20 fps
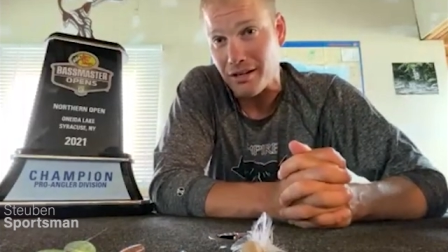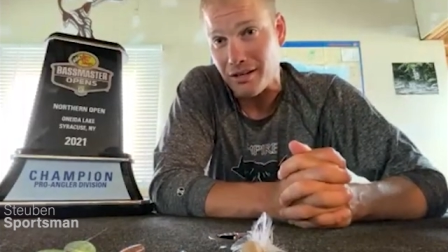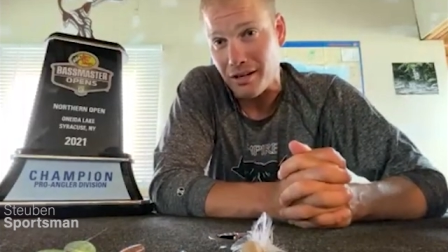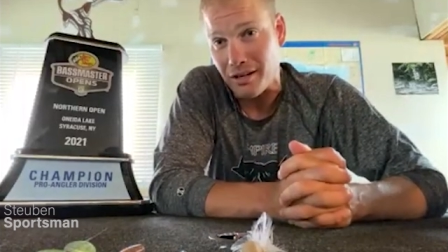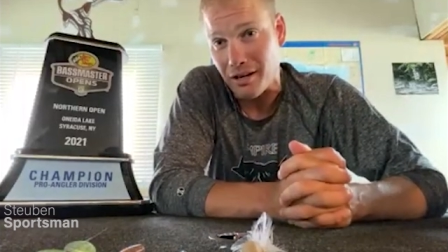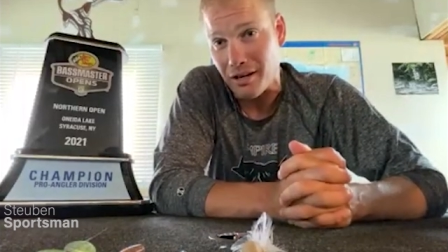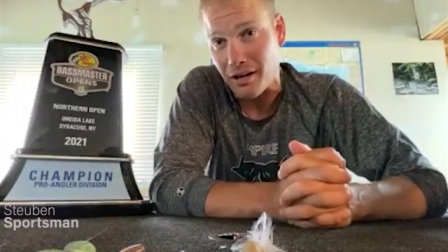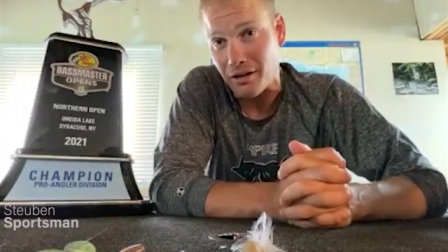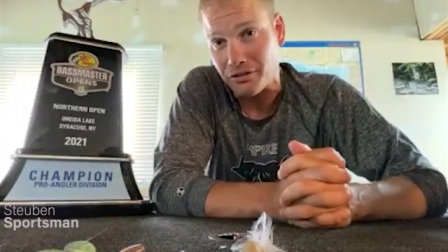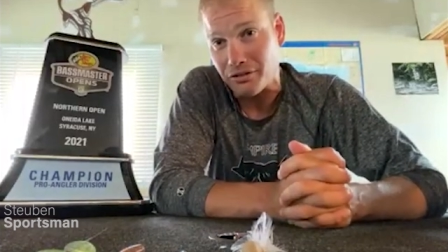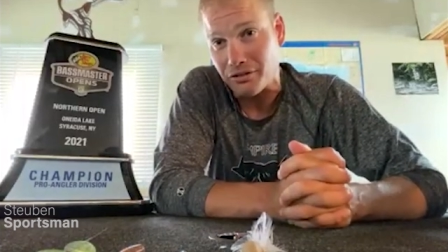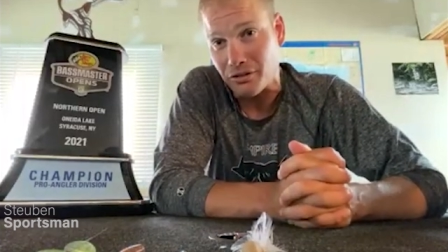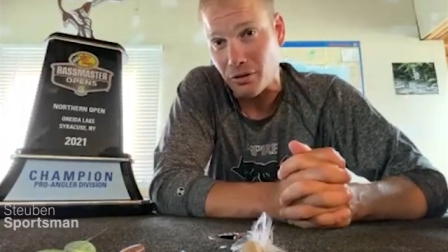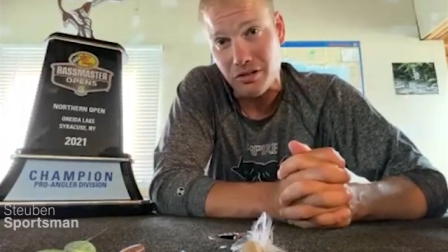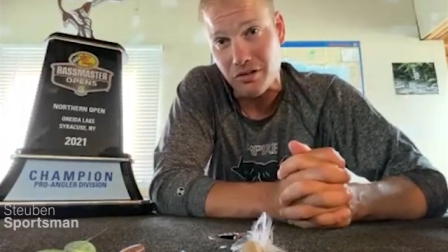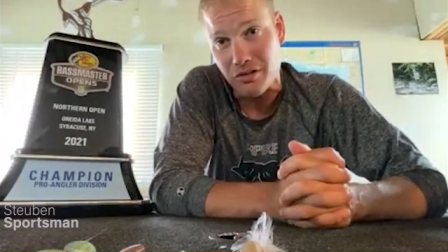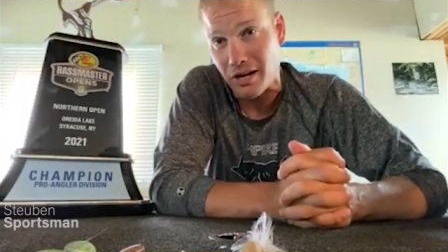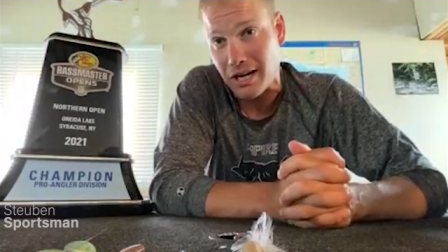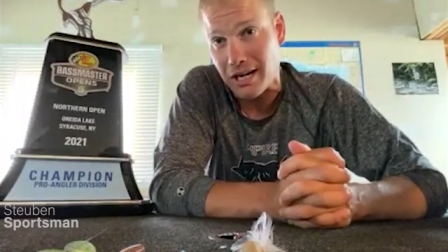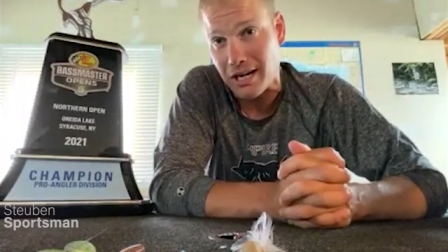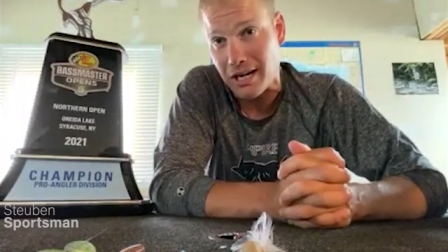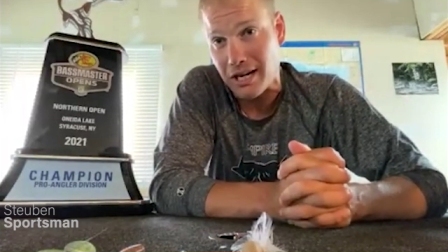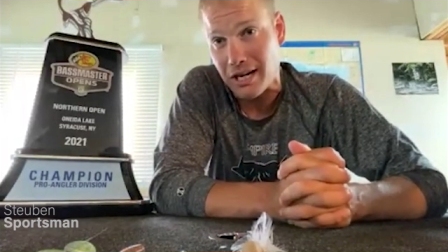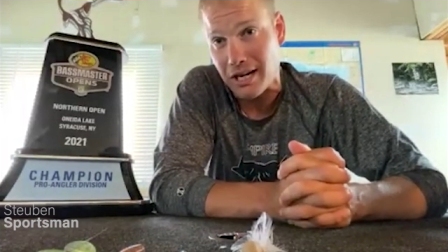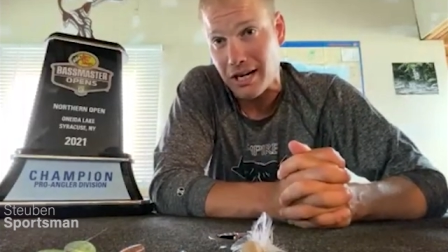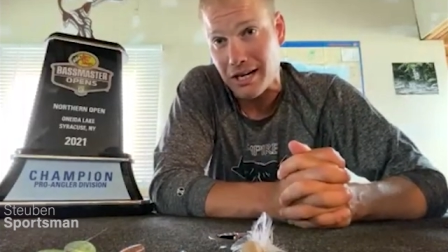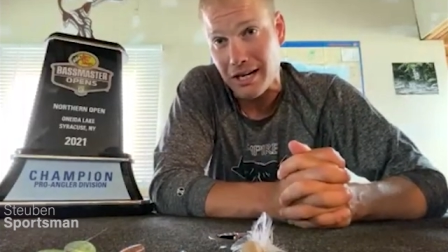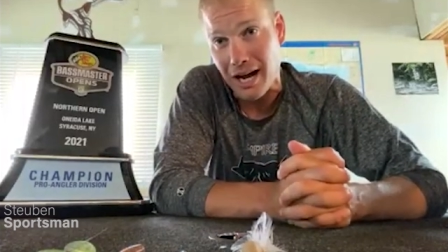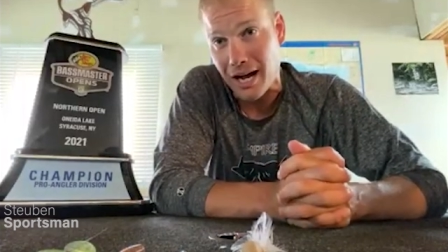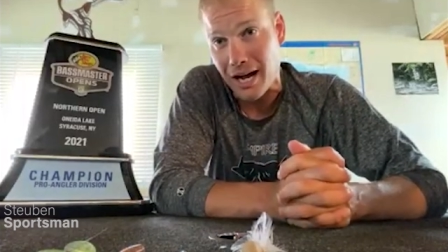You know, so it's a great
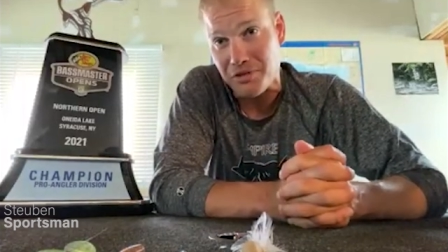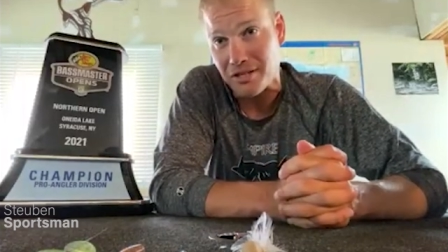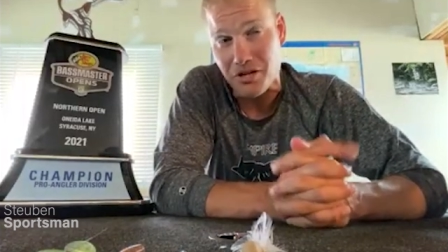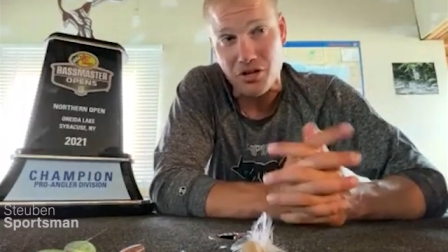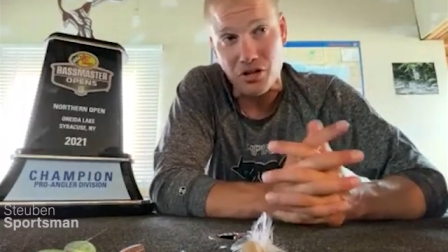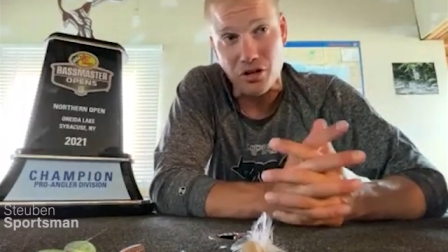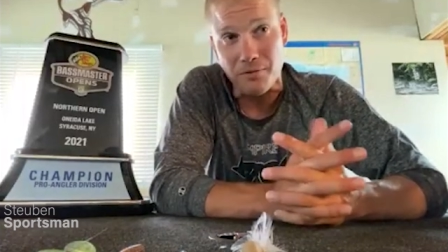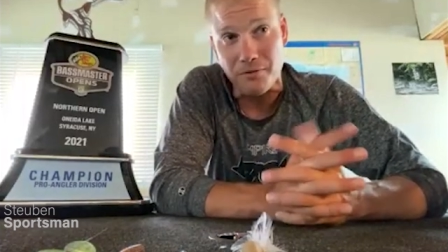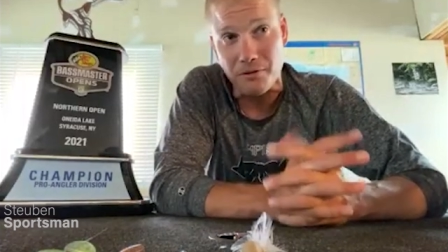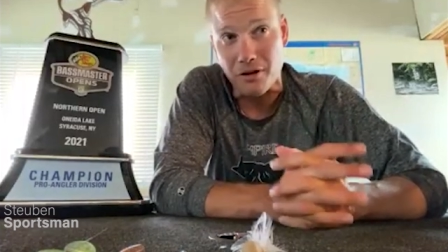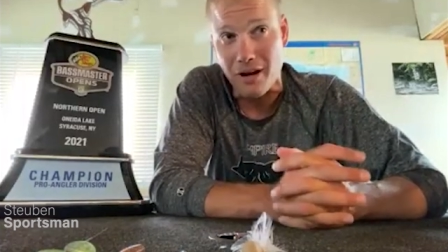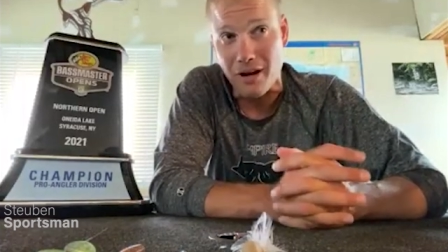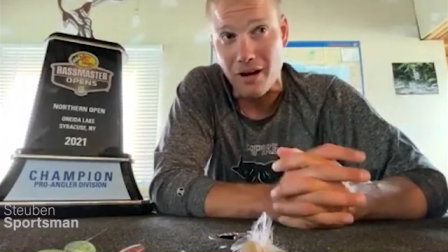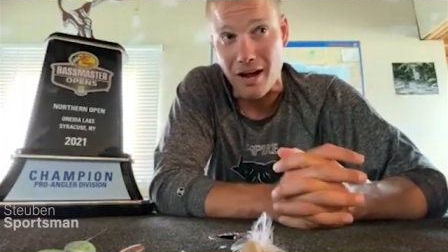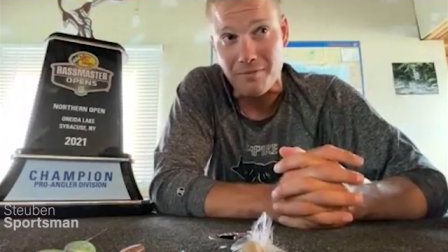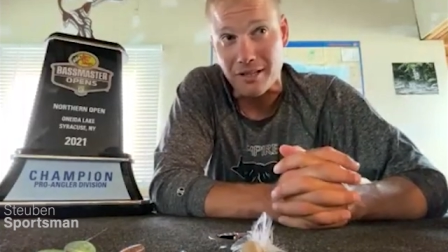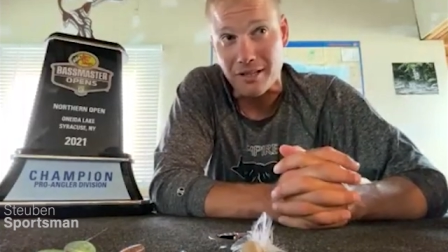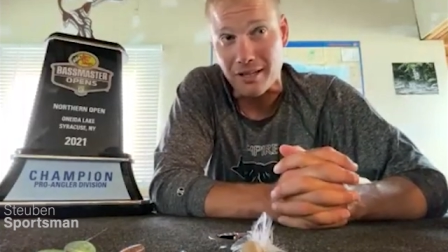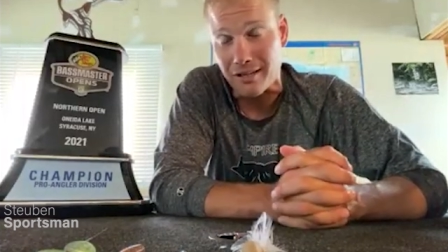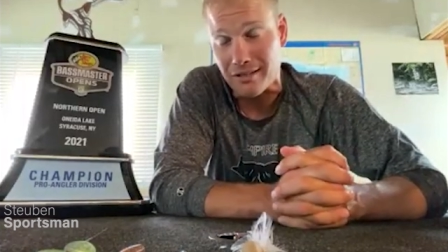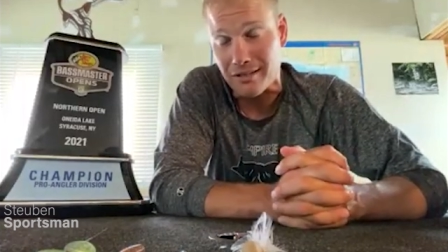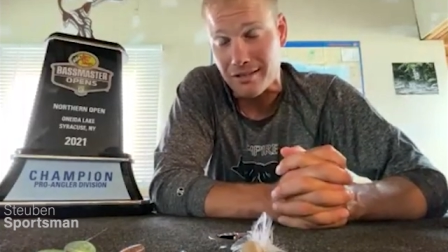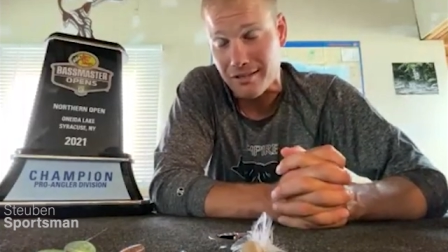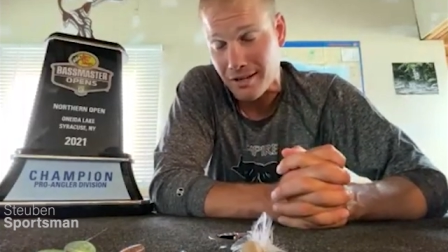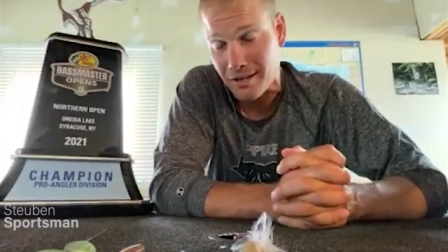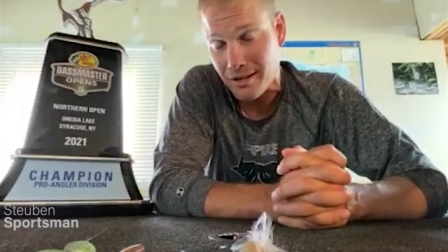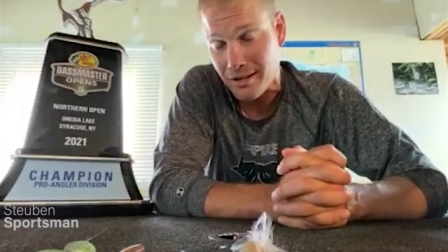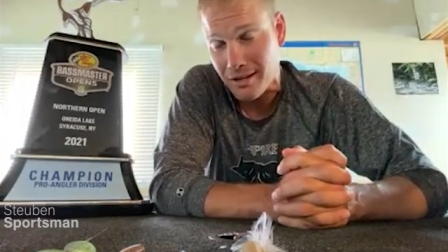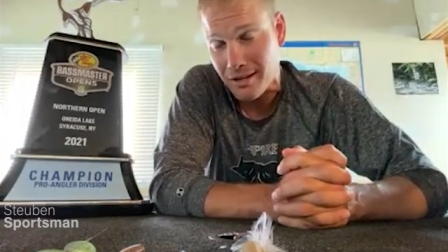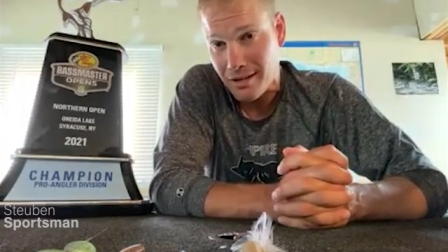option, especially if you have
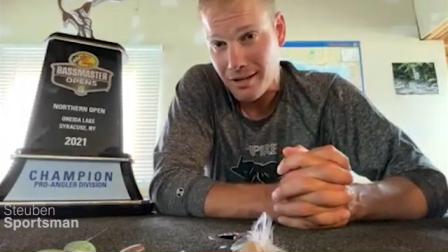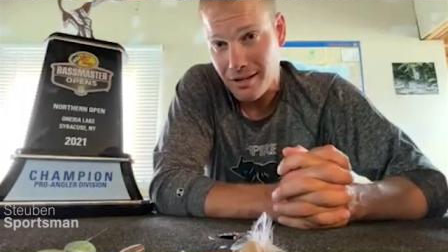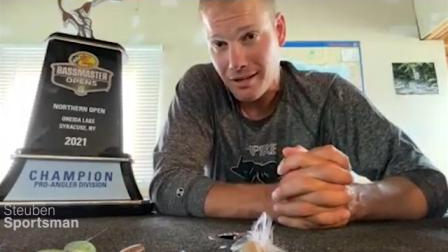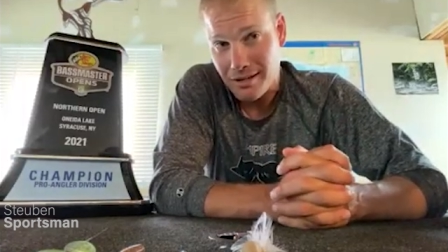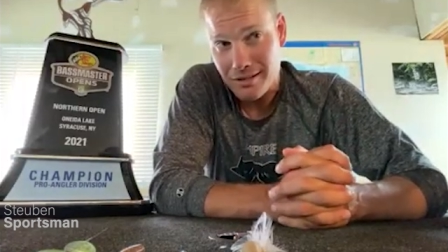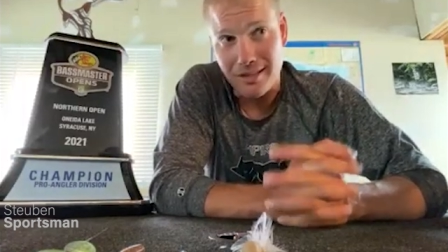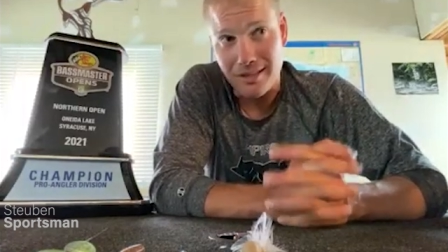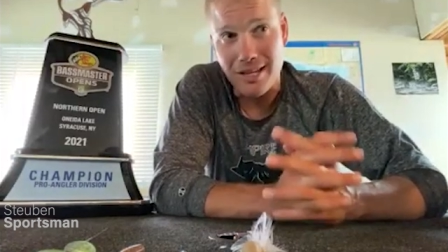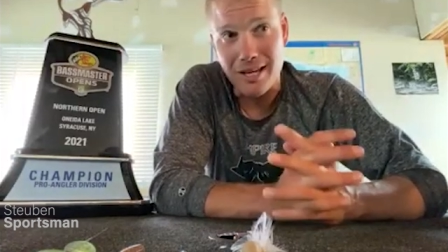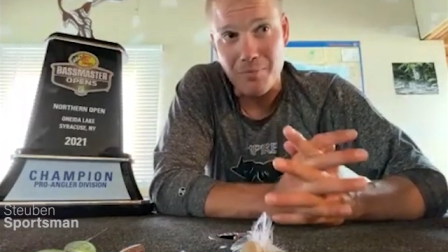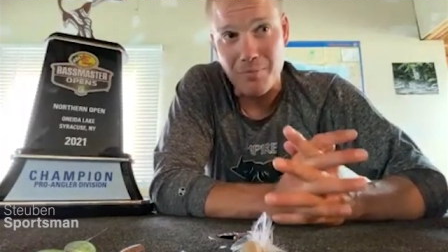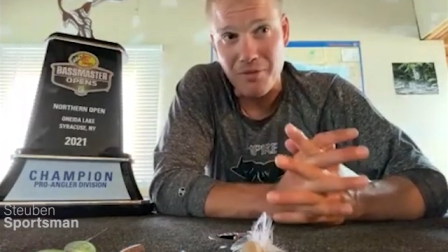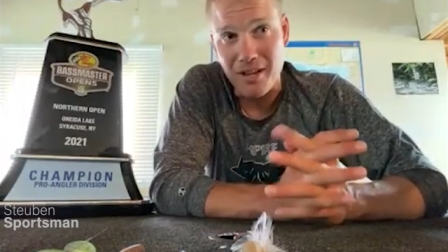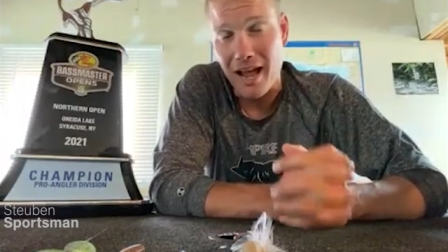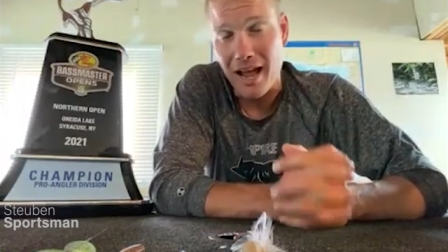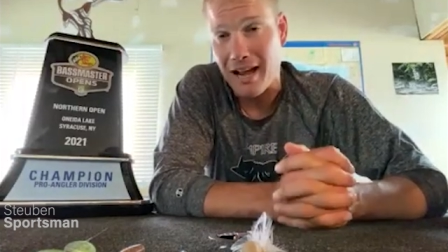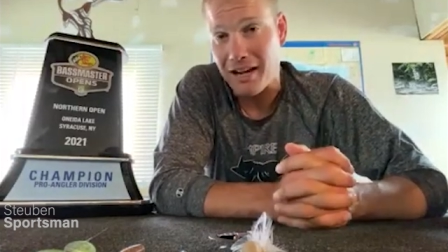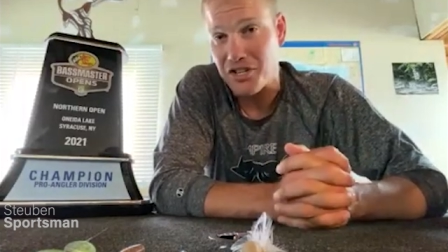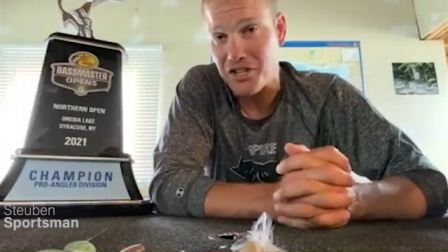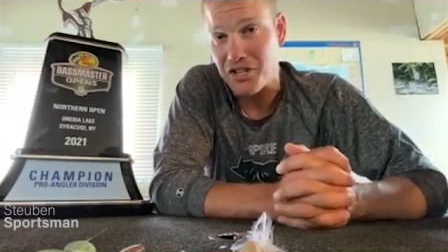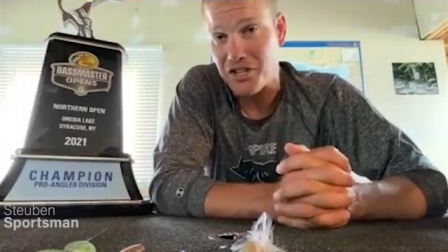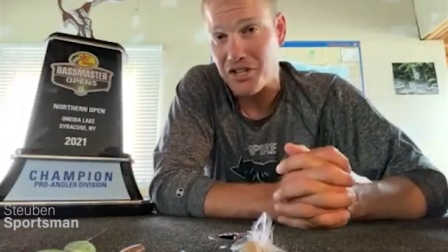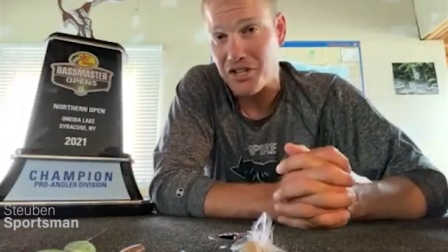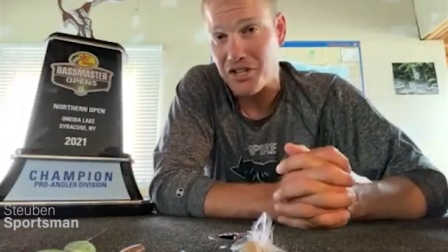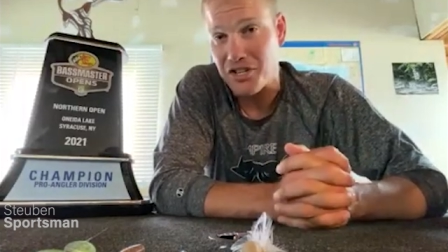kids, to keep the action